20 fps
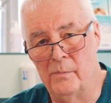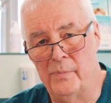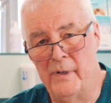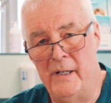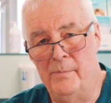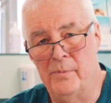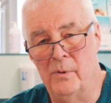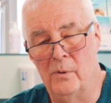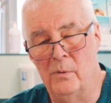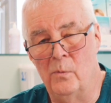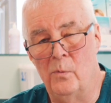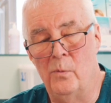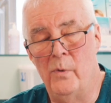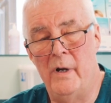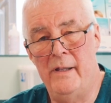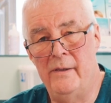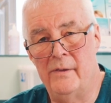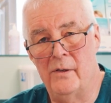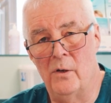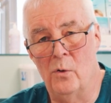people
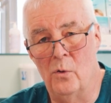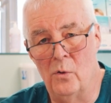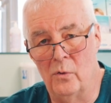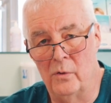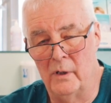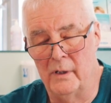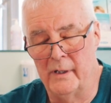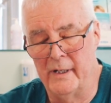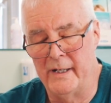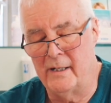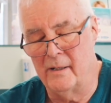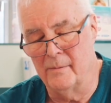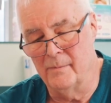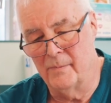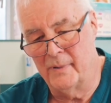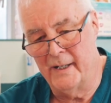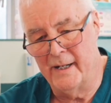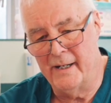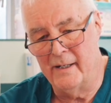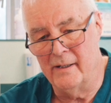with oral lichen
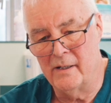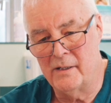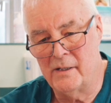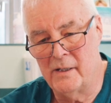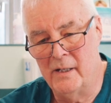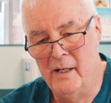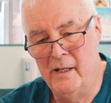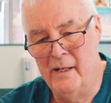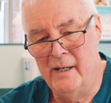planus,